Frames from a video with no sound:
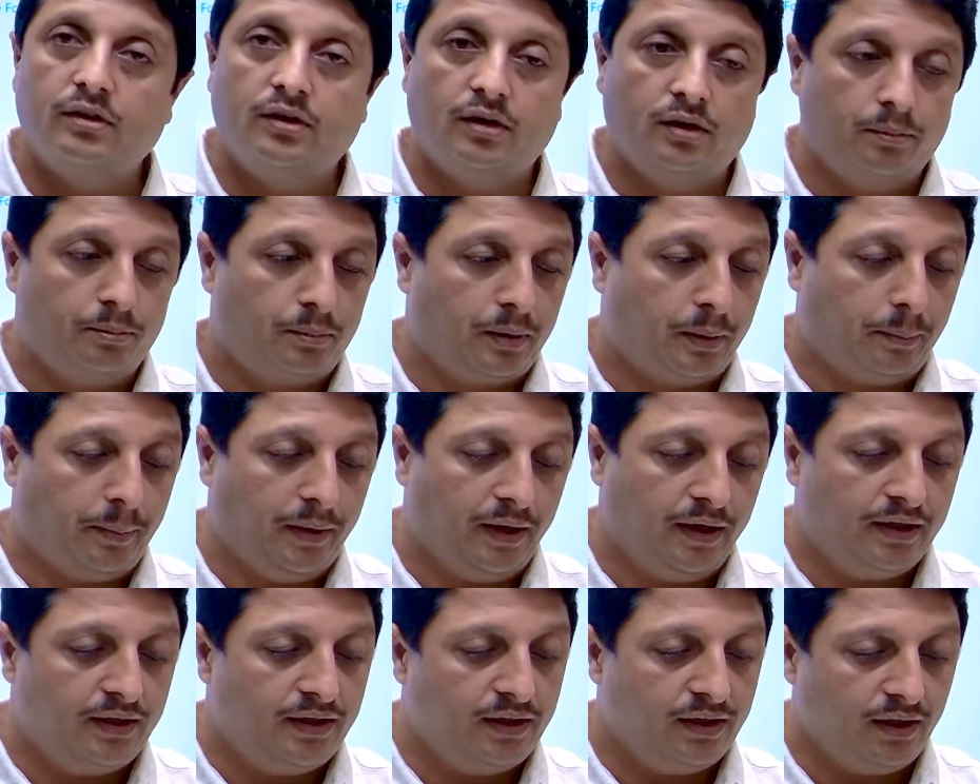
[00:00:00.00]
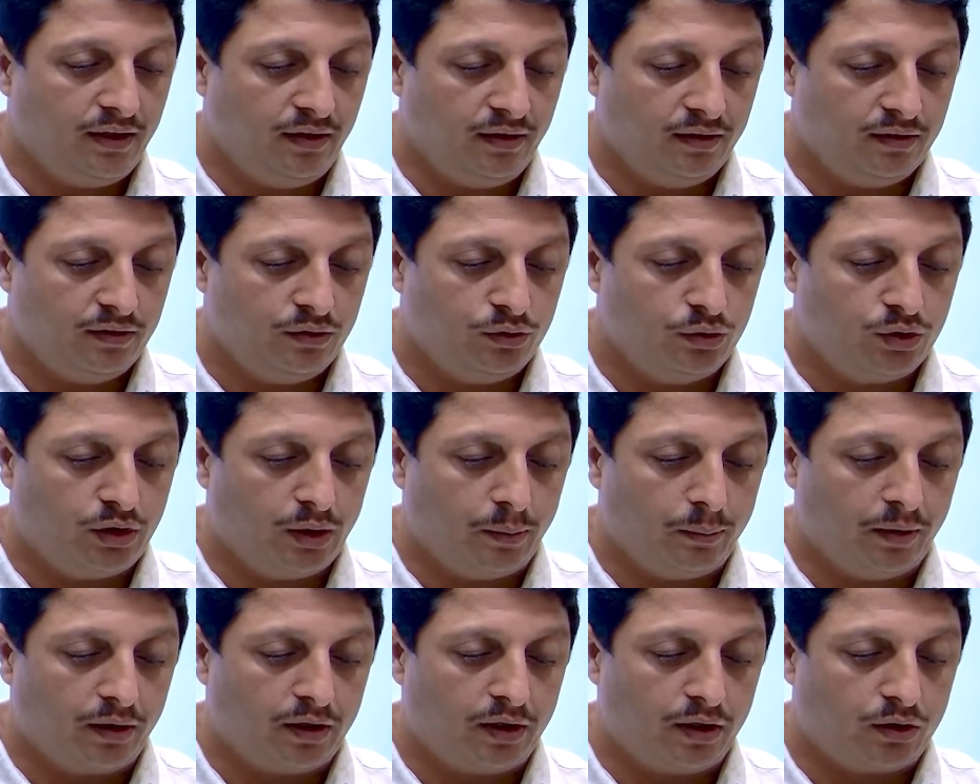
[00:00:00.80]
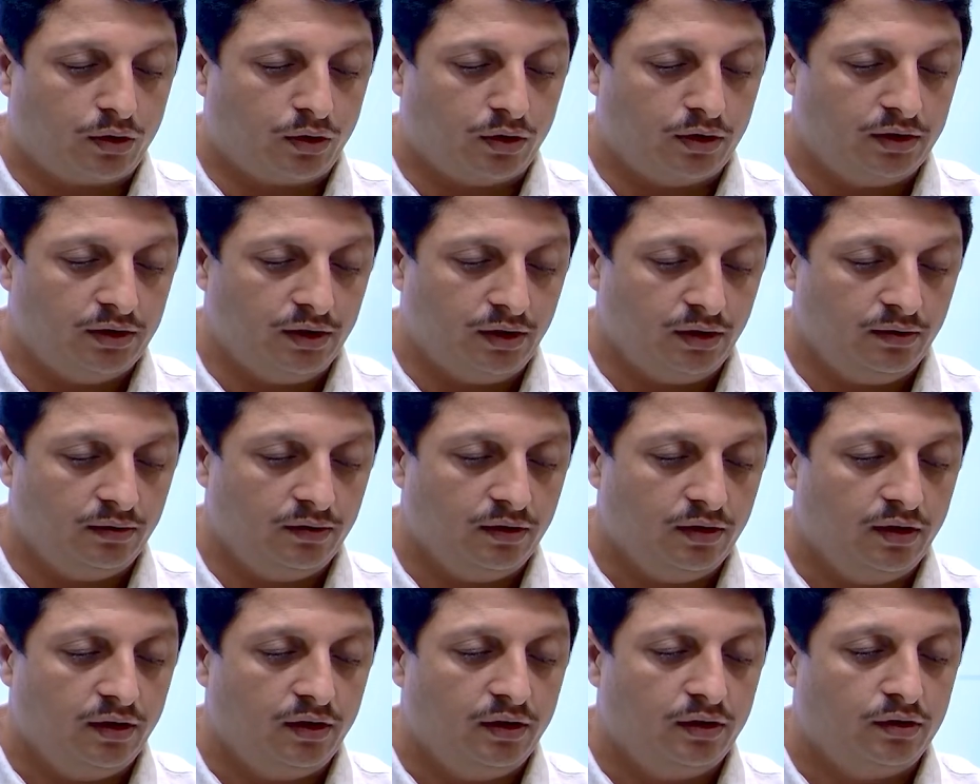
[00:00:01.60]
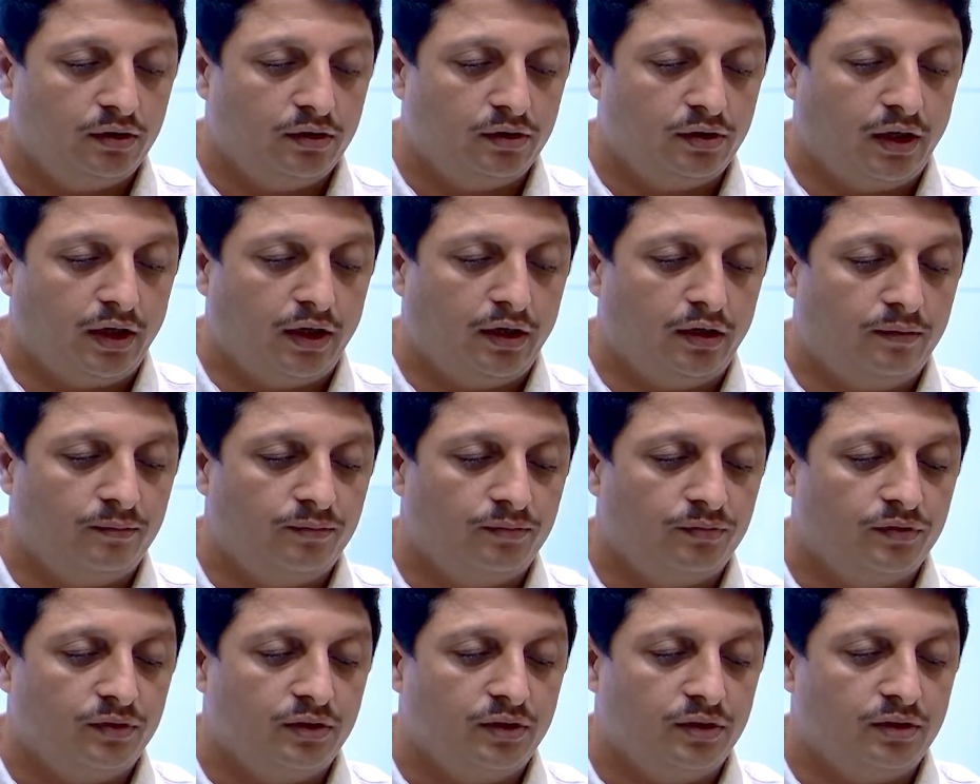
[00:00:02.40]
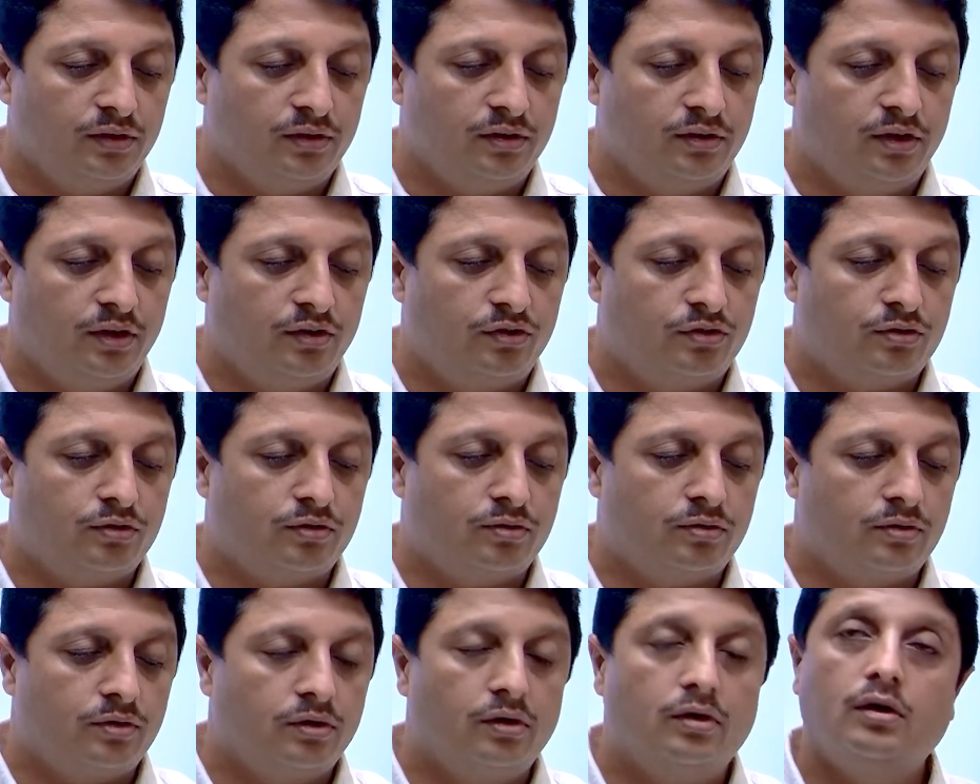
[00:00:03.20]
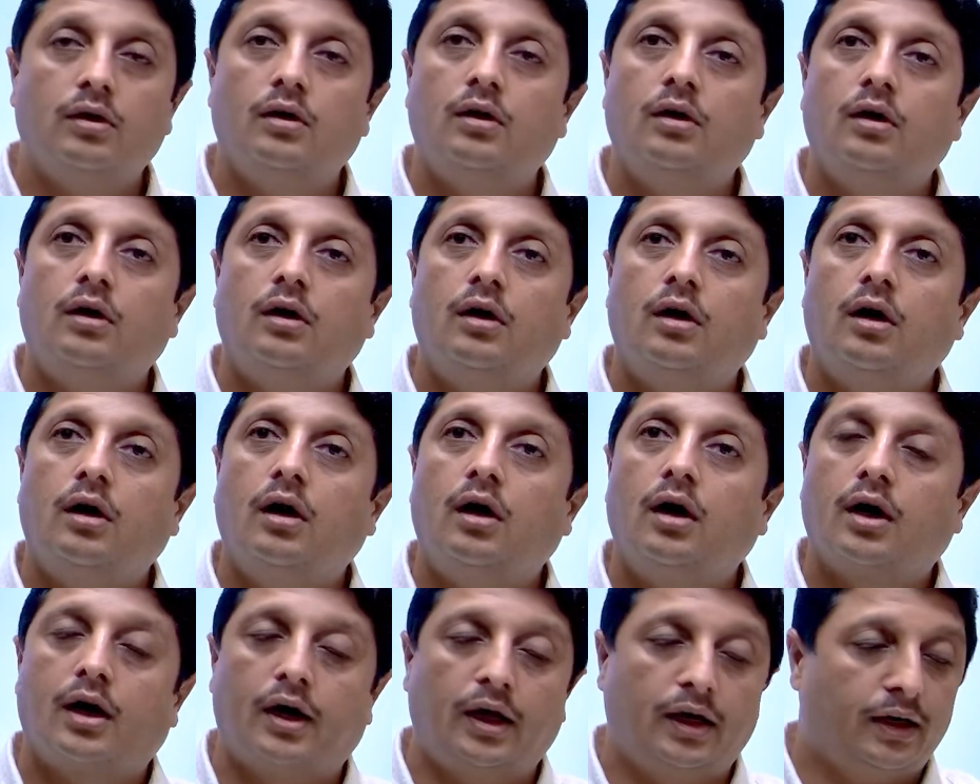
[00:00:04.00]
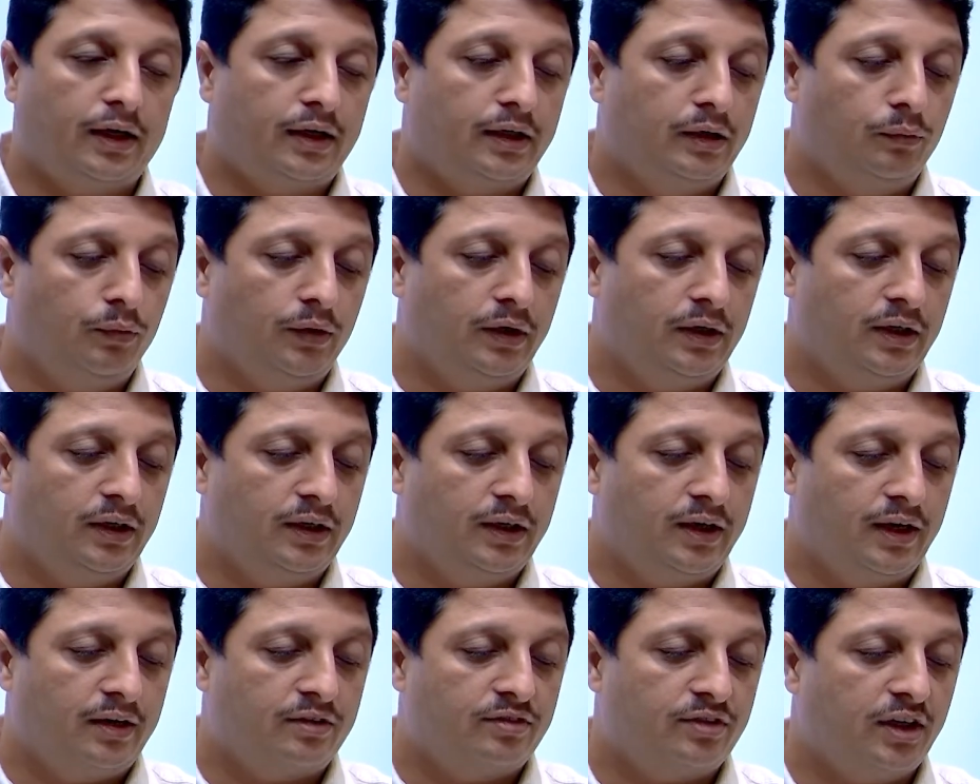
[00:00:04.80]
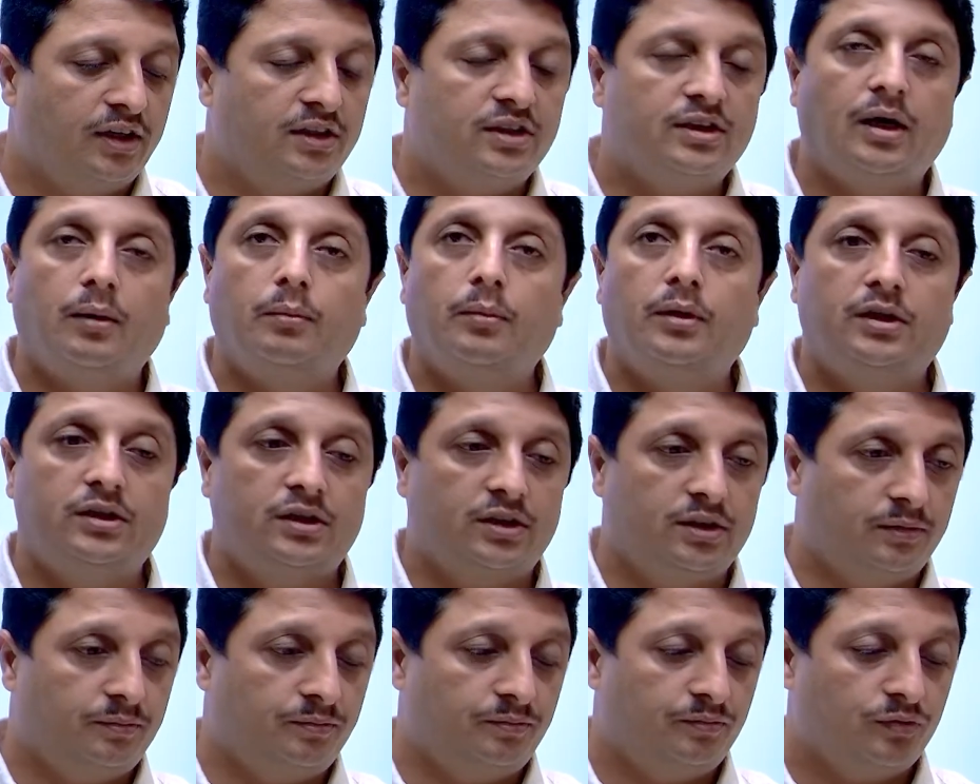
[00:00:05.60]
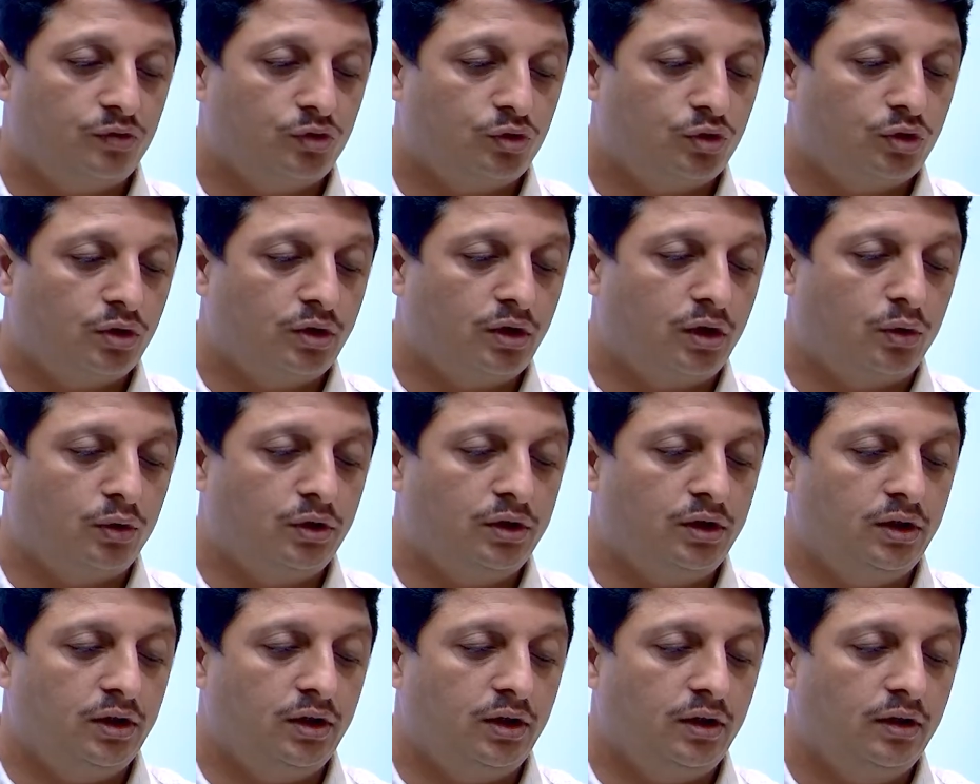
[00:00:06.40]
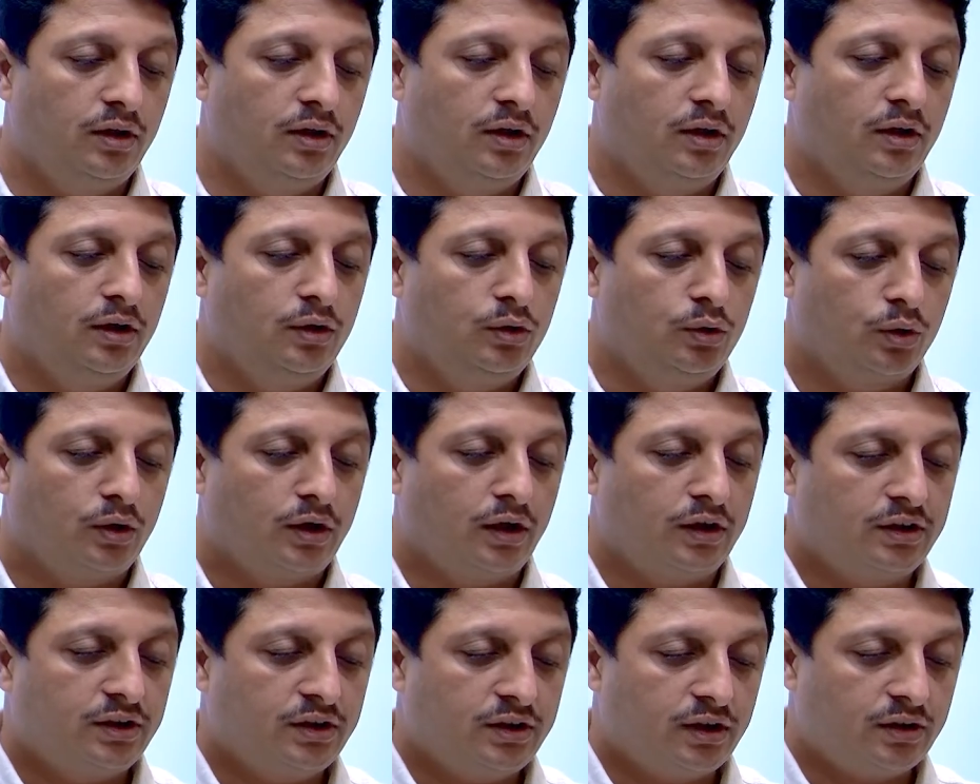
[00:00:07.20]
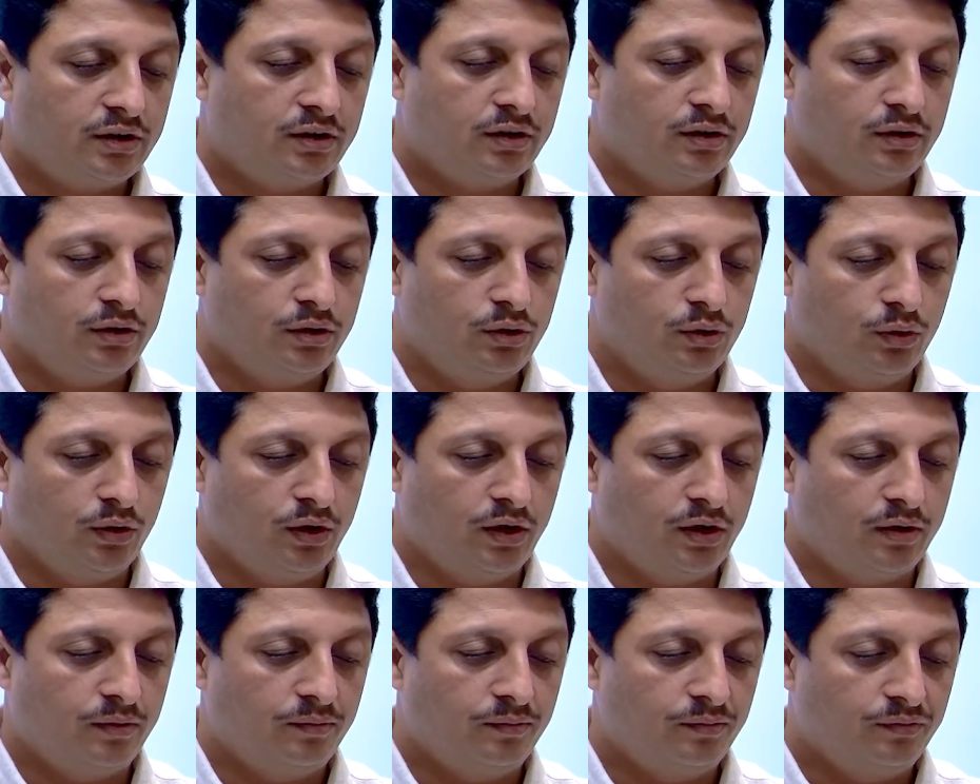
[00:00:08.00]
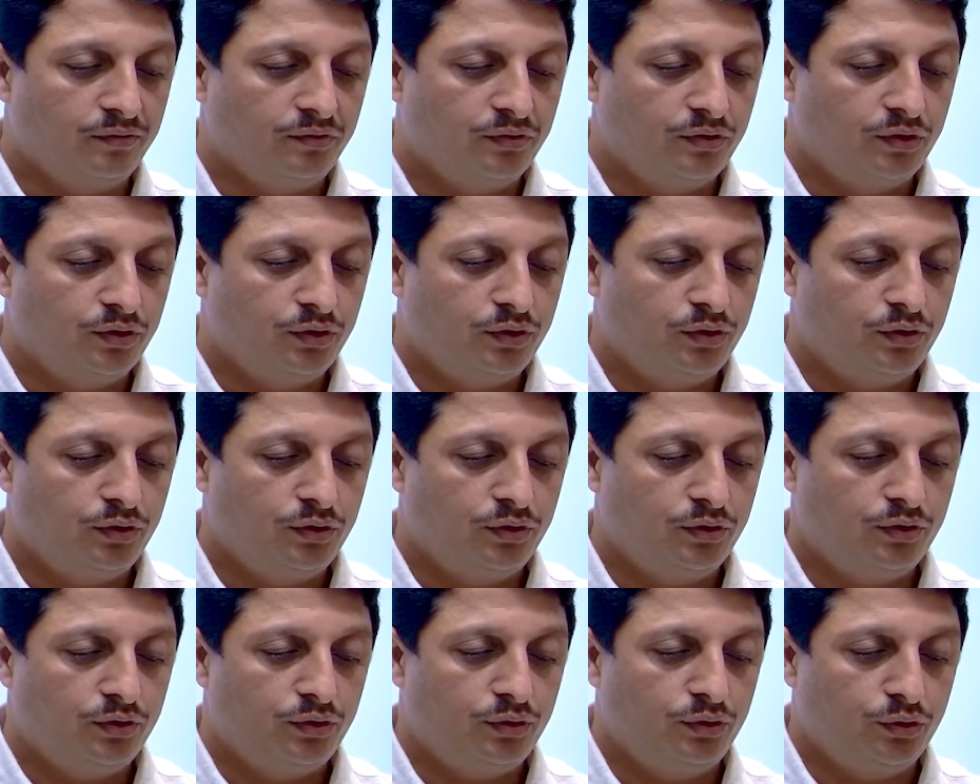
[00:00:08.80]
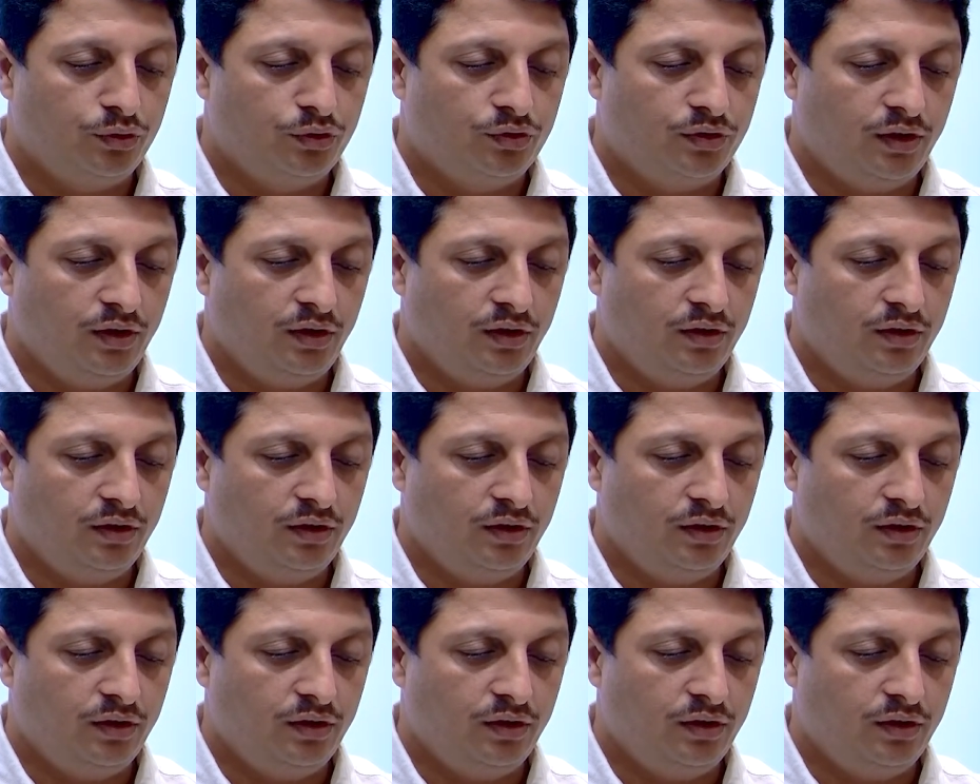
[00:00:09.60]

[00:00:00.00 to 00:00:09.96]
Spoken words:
prepared here. You double click on here, then this connectivity gets established. So now here you can check your user